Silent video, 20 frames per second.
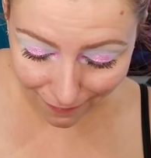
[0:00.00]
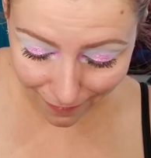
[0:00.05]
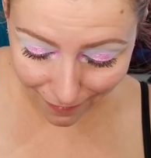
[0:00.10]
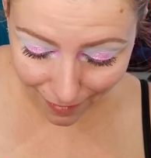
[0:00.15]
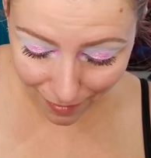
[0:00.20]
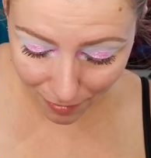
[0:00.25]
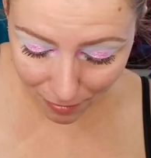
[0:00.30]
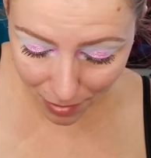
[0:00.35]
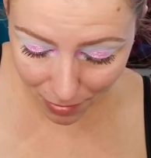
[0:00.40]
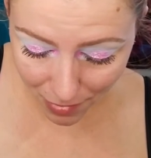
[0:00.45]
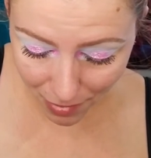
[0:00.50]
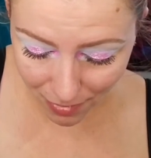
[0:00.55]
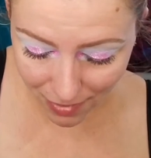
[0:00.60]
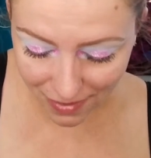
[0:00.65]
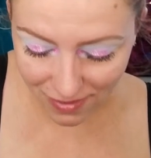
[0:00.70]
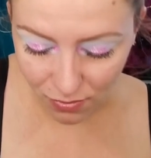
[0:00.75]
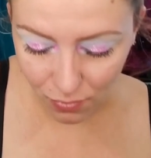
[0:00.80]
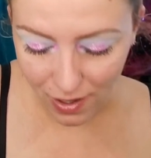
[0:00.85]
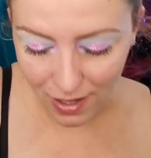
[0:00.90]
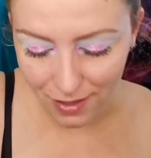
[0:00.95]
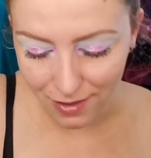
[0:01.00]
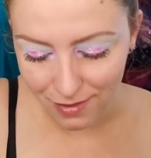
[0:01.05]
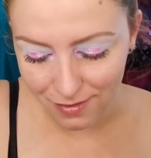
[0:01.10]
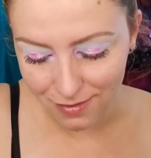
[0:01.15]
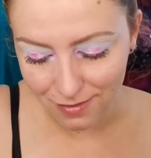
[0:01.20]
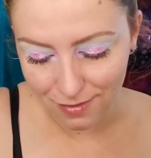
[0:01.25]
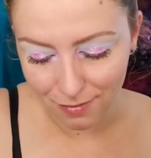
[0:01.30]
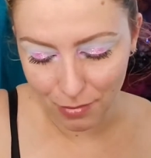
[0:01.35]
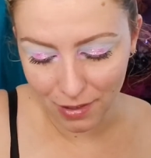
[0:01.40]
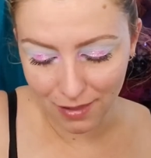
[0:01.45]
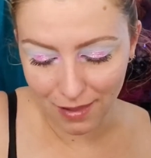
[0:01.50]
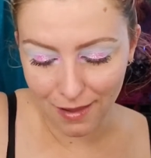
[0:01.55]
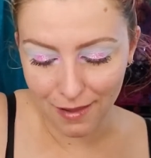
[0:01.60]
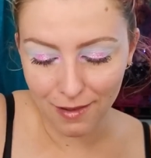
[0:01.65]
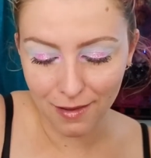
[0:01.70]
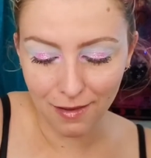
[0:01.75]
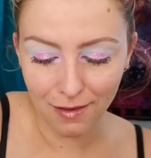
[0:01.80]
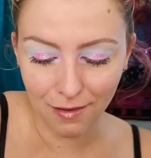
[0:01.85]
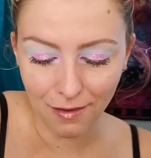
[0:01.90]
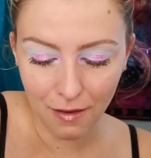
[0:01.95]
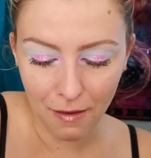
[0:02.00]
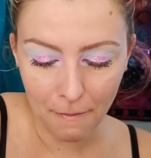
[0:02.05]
But maybe that's why it needs to be like